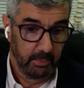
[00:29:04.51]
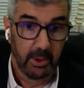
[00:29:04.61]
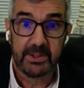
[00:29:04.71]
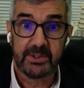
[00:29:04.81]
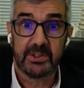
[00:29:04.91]

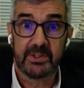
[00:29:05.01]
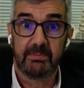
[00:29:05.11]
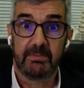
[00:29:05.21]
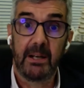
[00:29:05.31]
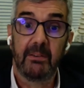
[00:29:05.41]
One is it's
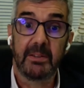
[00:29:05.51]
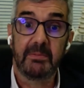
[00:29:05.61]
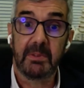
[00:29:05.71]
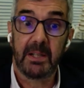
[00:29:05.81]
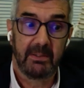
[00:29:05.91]
a
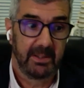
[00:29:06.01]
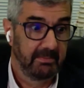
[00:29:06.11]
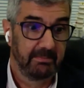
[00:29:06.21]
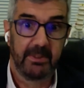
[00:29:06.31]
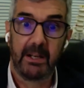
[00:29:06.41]
very,
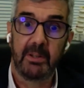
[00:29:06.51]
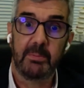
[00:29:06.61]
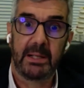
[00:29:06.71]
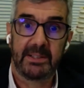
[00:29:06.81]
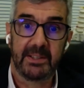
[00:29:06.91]
very,
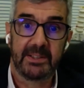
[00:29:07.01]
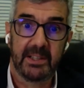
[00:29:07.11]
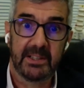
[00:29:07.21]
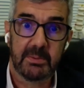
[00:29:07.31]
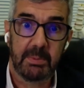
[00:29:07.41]
very bad
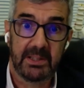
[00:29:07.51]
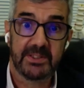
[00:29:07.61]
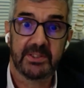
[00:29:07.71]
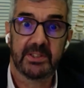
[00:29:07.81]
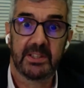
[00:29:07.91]
idea to
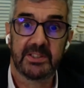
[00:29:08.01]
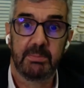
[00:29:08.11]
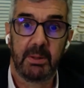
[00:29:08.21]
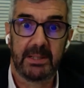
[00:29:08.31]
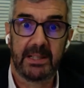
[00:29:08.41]
politicize
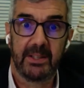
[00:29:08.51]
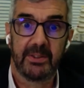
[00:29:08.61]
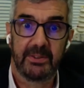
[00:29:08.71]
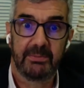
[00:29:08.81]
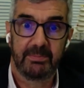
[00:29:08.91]
a public
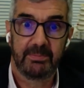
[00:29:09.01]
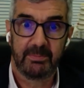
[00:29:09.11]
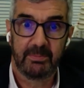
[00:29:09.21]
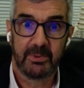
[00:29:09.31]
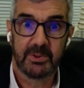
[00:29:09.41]
health
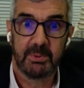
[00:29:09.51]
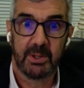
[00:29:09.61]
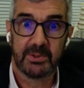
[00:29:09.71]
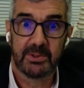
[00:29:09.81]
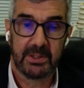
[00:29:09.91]

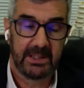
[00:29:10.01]
response.